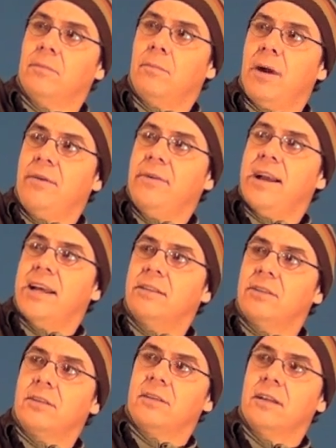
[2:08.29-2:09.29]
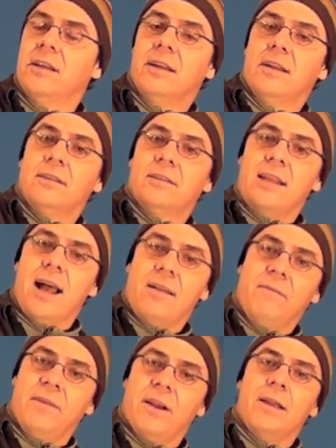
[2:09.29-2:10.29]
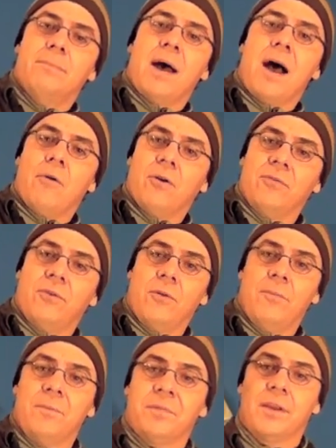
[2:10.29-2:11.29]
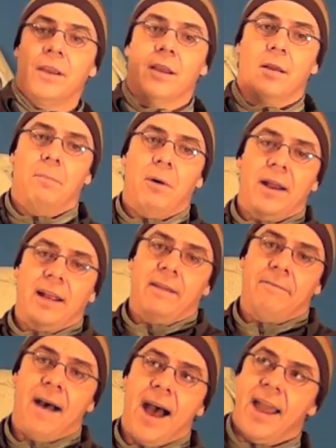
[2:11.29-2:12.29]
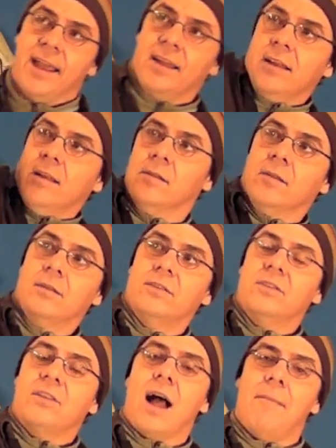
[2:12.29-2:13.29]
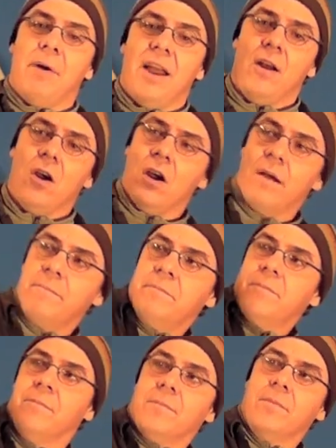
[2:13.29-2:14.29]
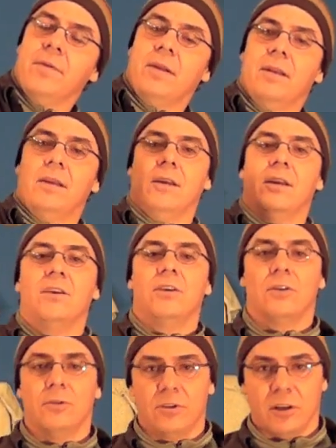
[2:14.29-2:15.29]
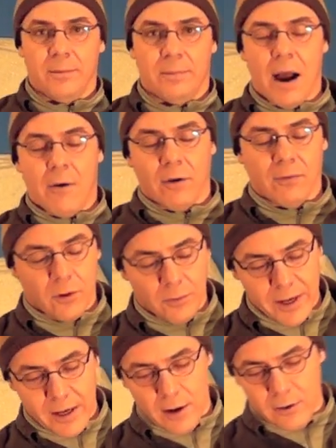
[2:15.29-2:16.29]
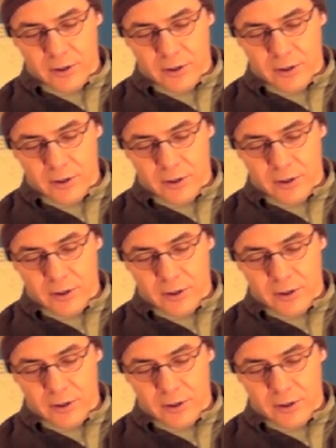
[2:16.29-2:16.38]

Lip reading: my wrist, it's not very powerful. But if I stop my arm, hugely powerful. We can go